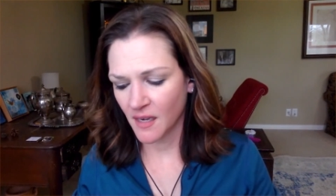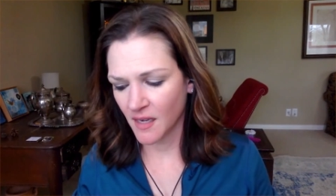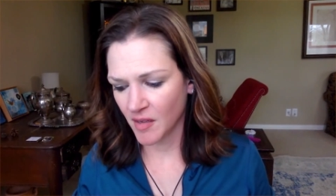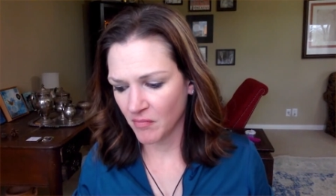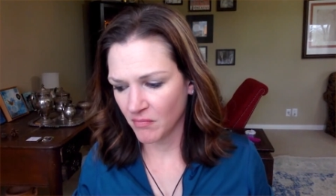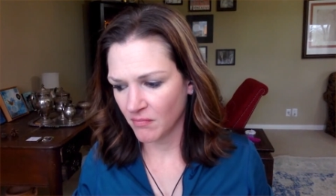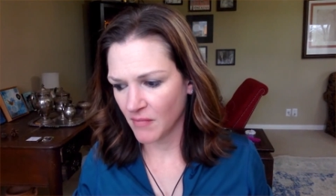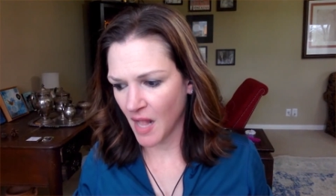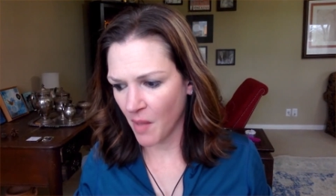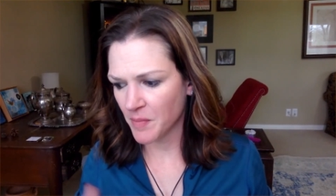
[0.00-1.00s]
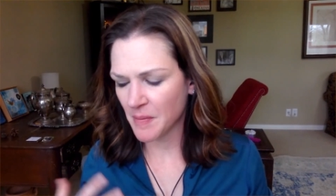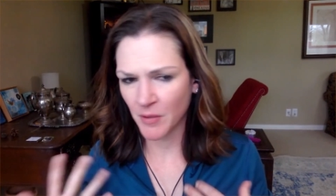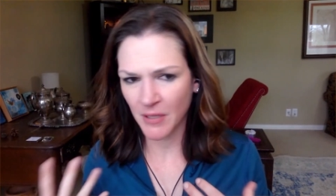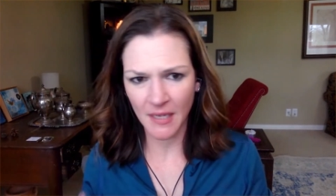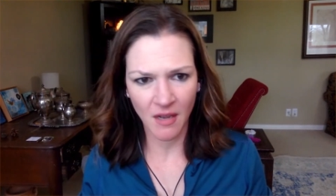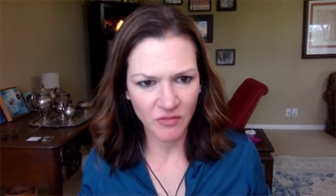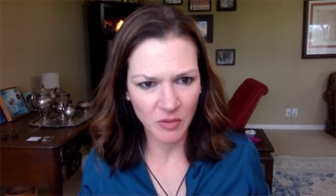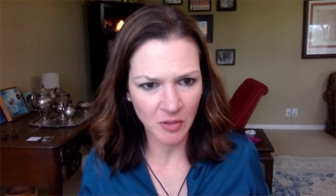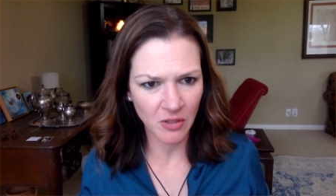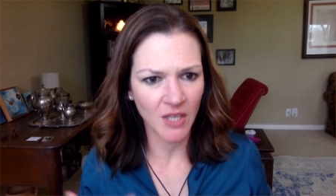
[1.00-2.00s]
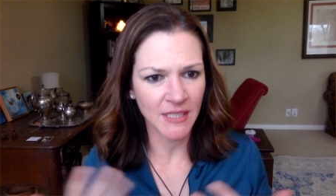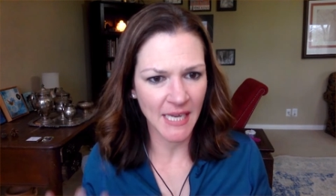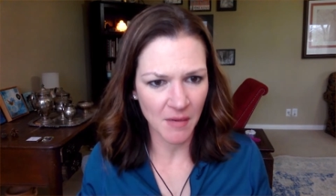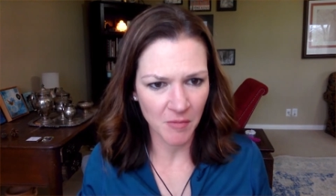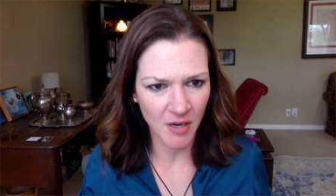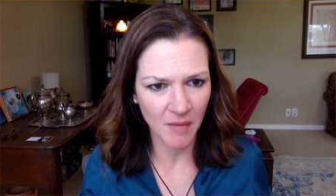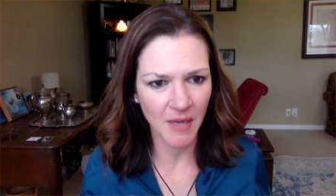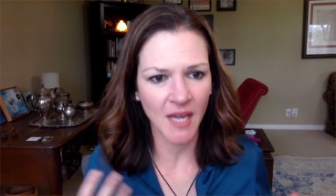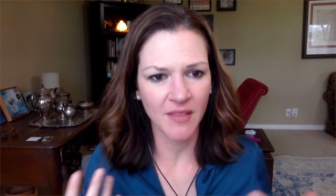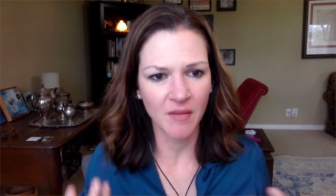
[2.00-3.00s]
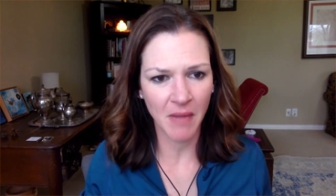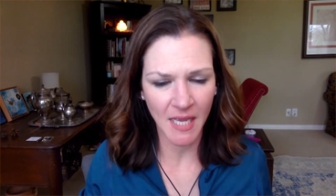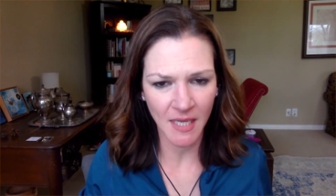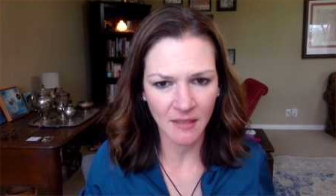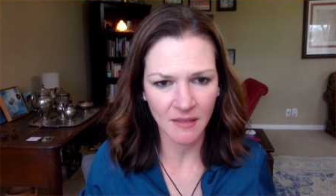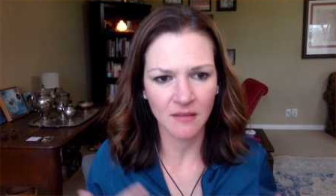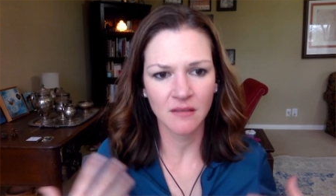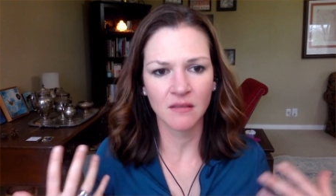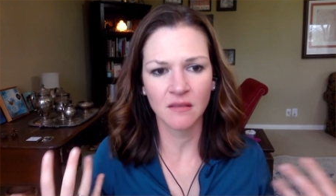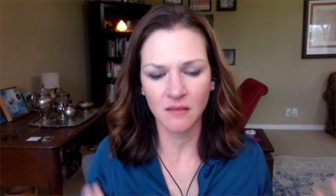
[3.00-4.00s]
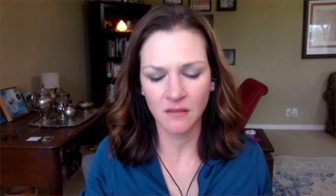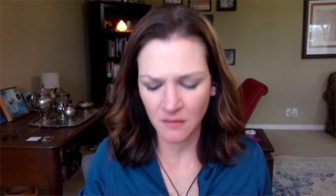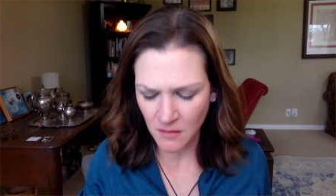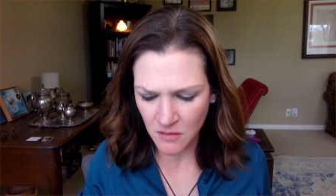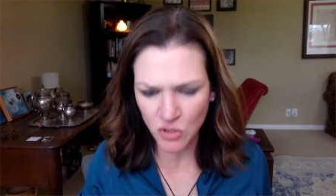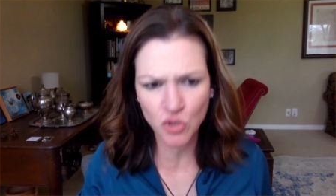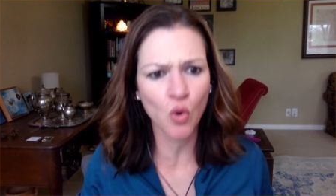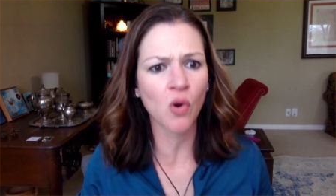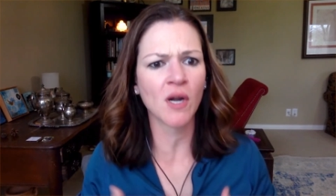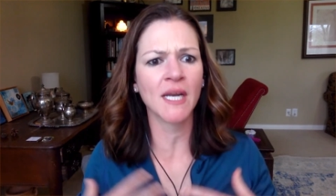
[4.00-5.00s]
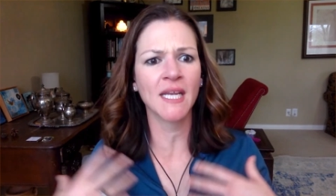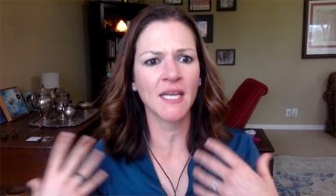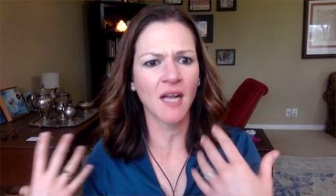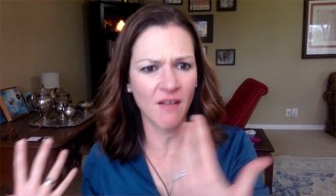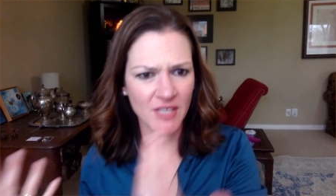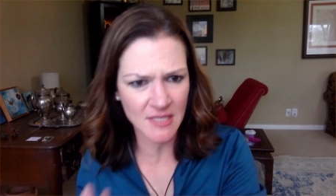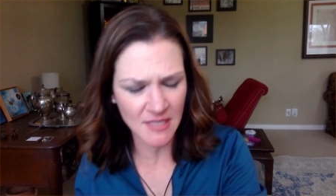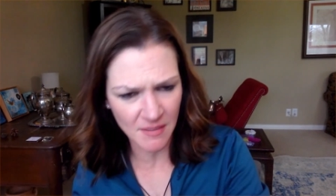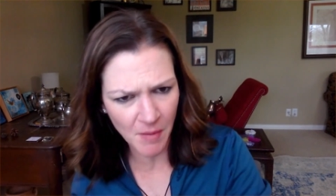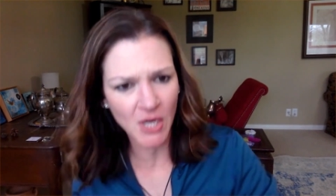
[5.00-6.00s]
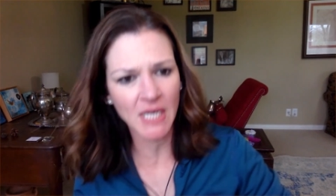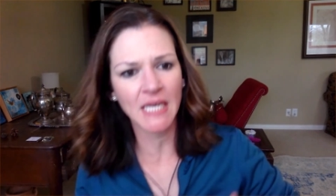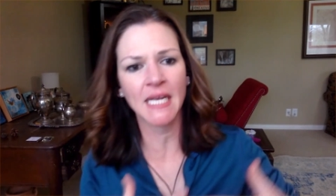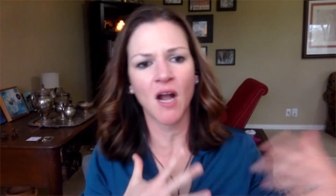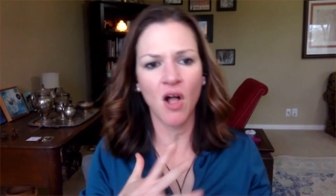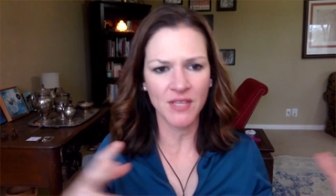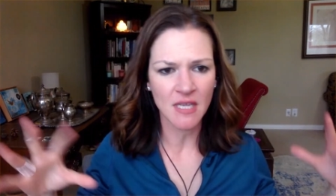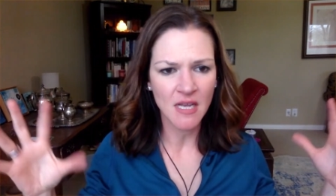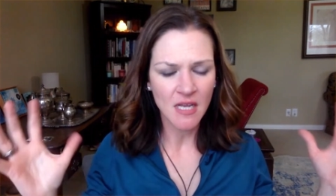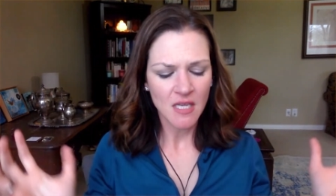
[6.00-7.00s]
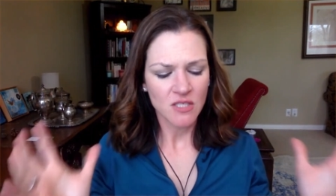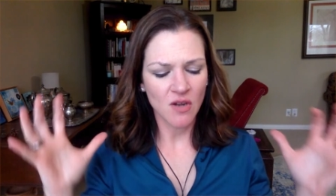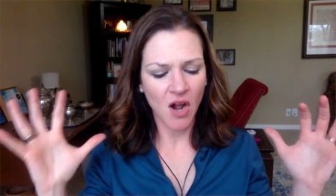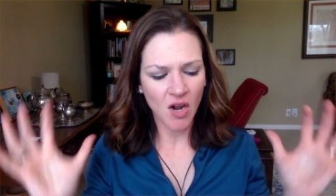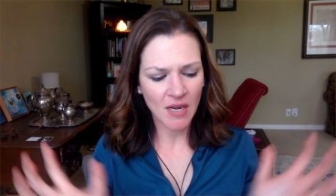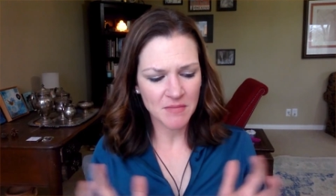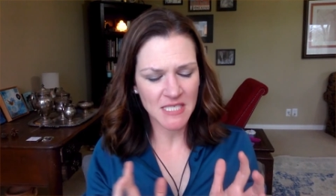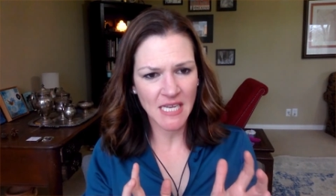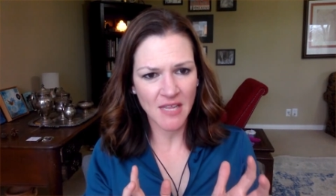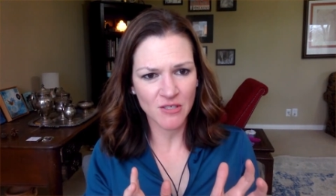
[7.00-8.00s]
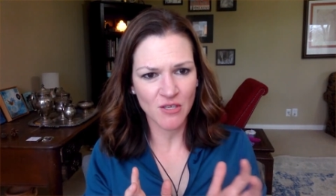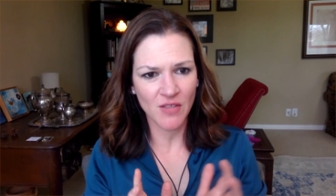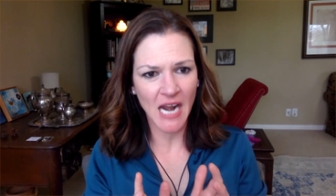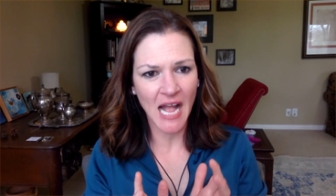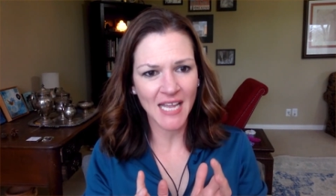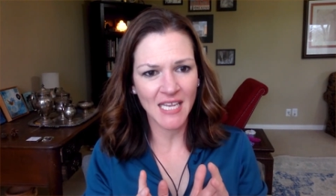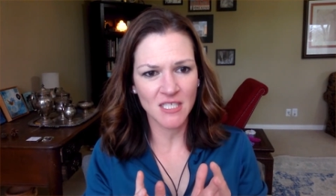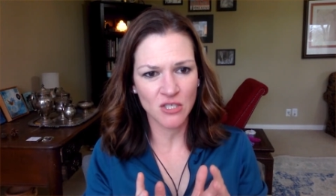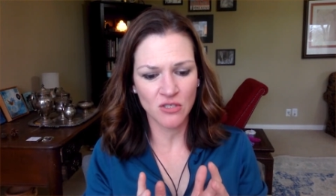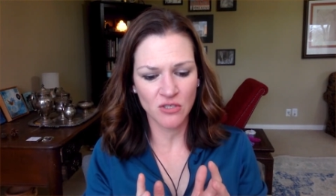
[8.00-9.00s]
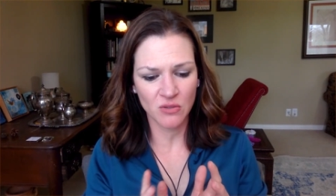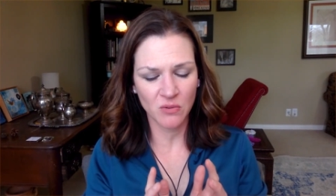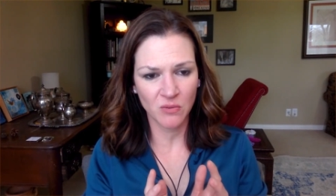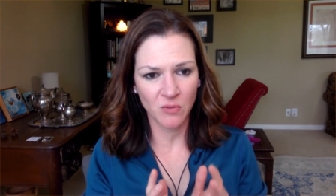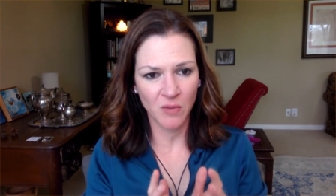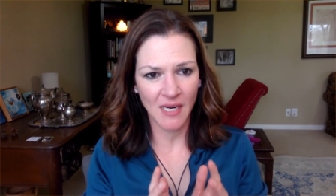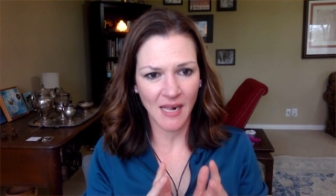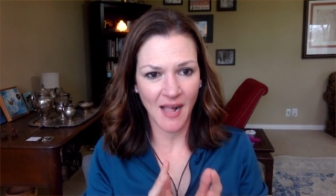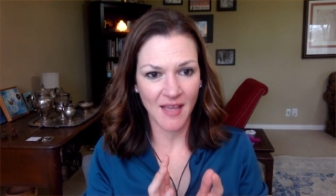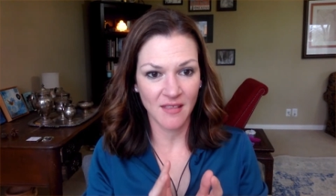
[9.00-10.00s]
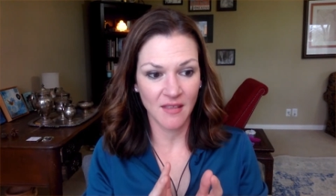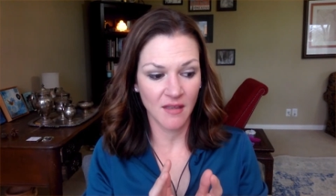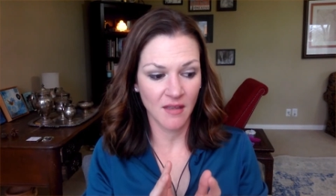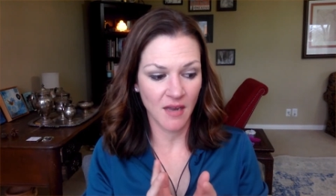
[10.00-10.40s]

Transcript: helping people get comfortable on camera, behind the mic, story, obviously, marketing, all these. So it all comes together so that I get to do what I